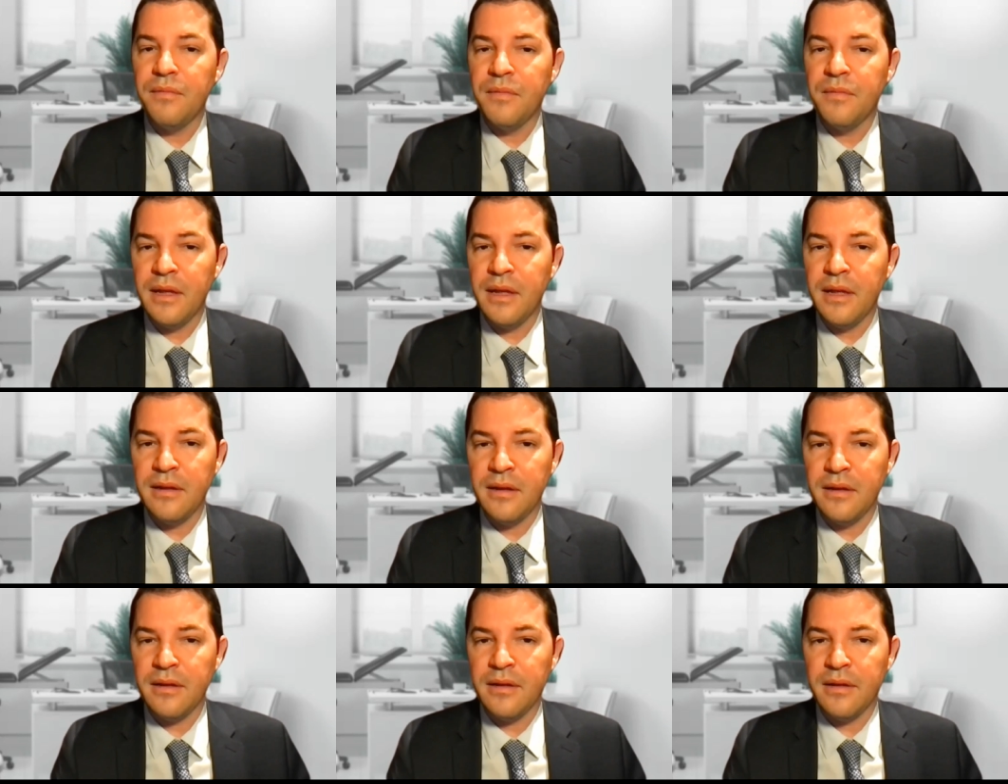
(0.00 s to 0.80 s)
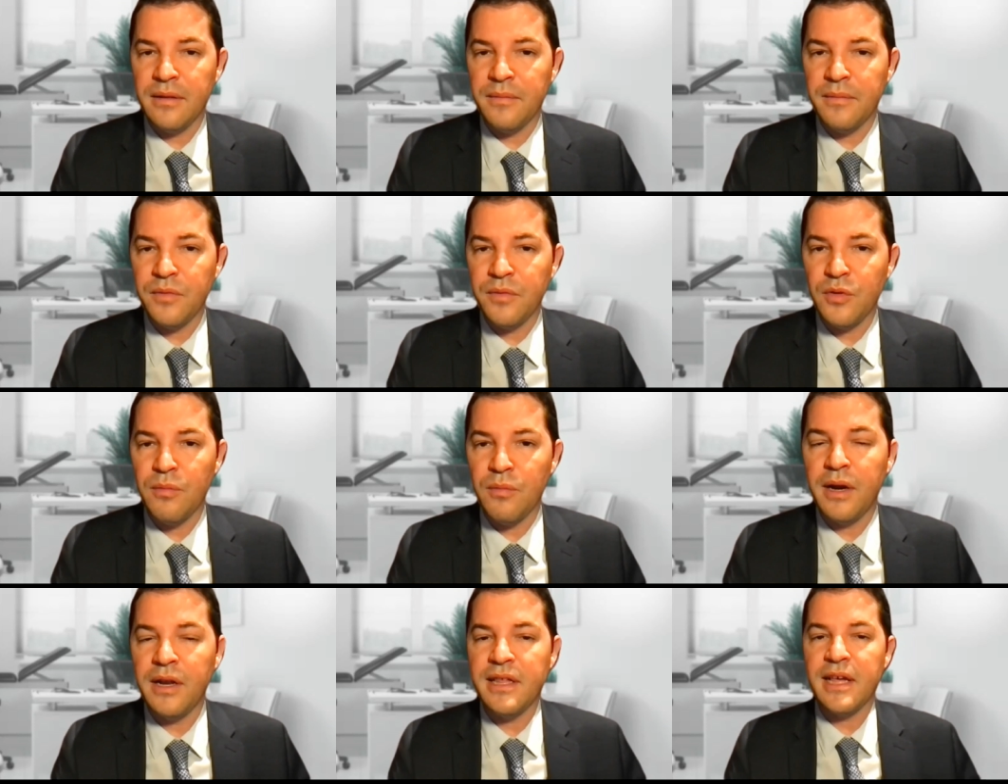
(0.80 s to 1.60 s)
then um,
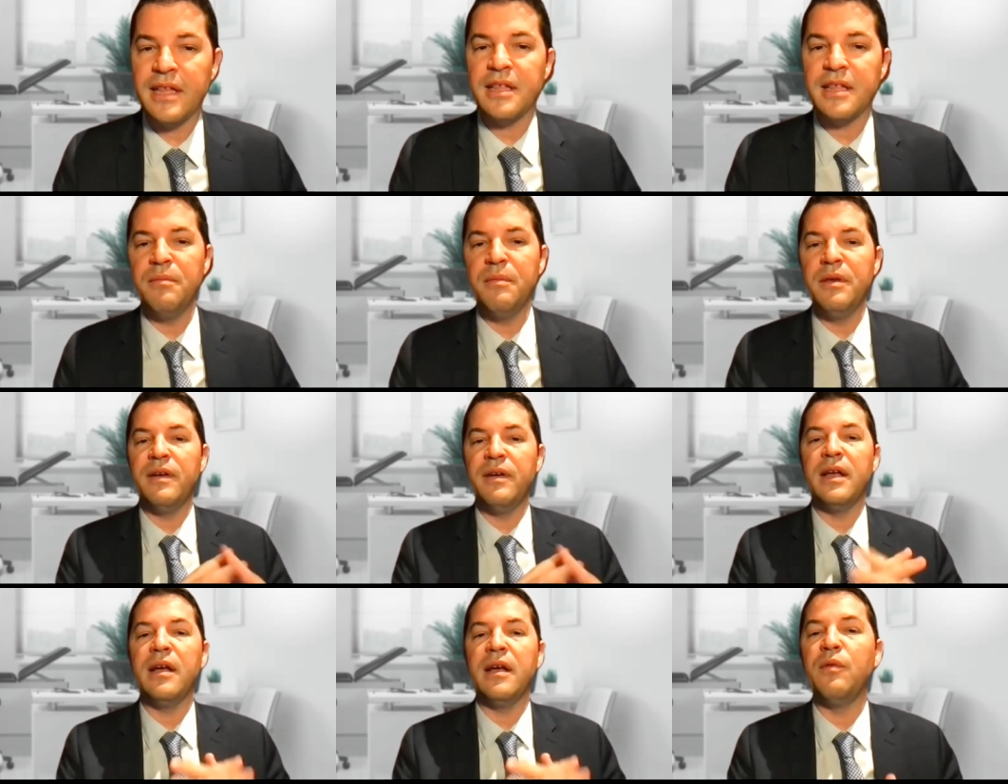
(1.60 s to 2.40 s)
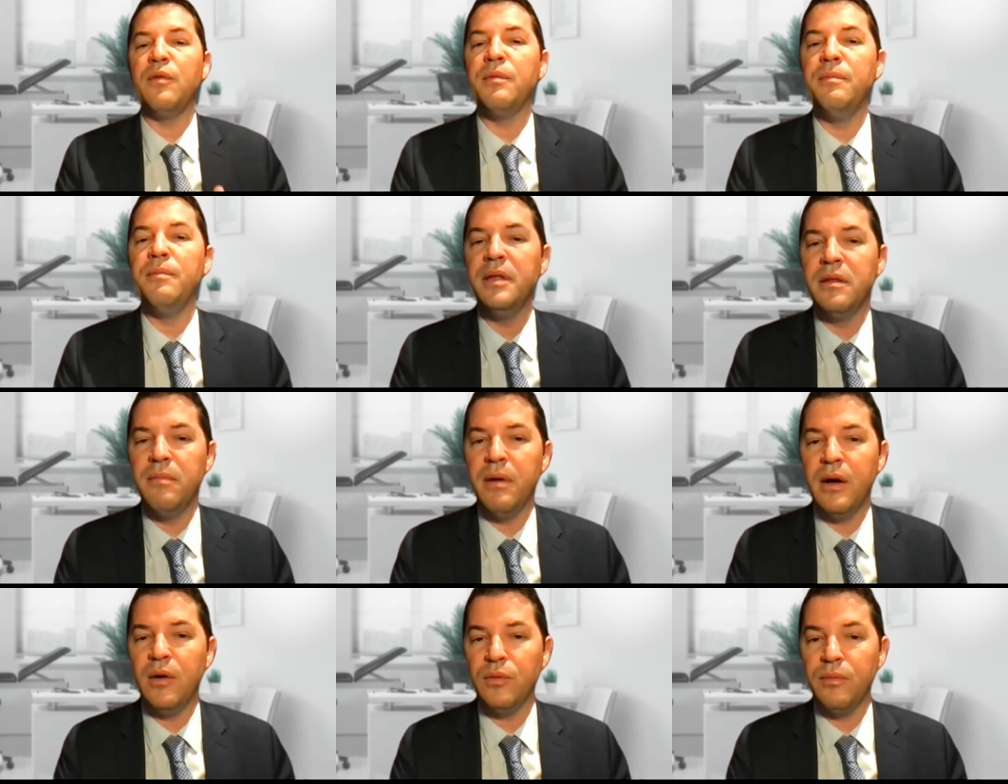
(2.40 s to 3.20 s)
somebody's asking me if I can repeat
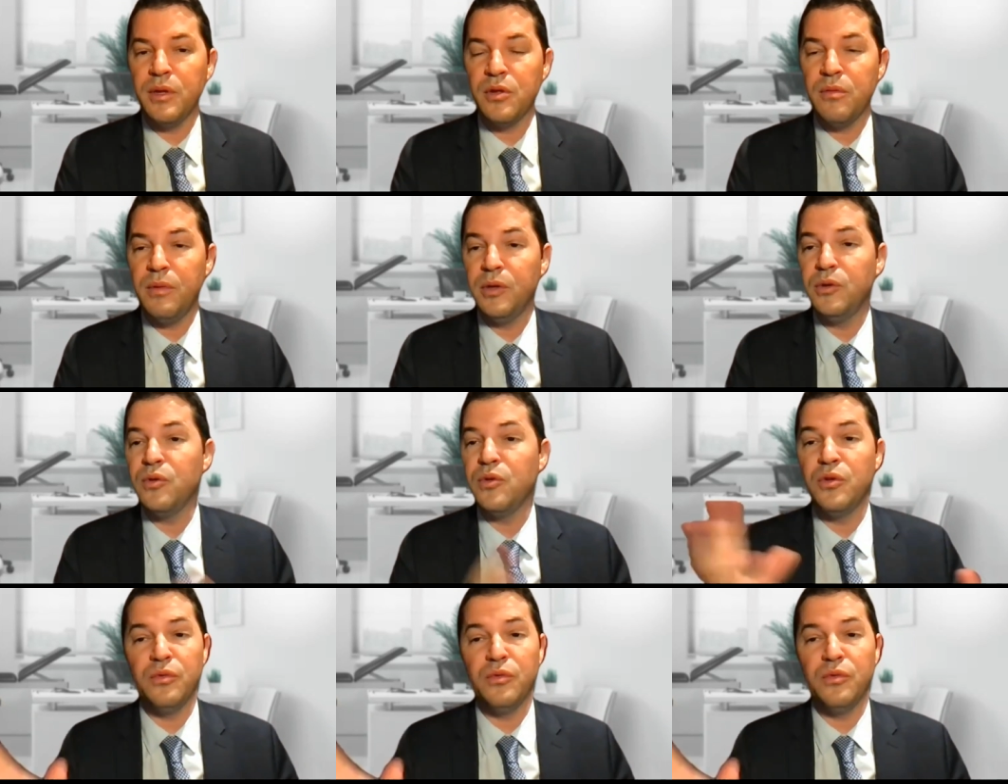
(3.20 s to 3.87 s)
about mesobotulin.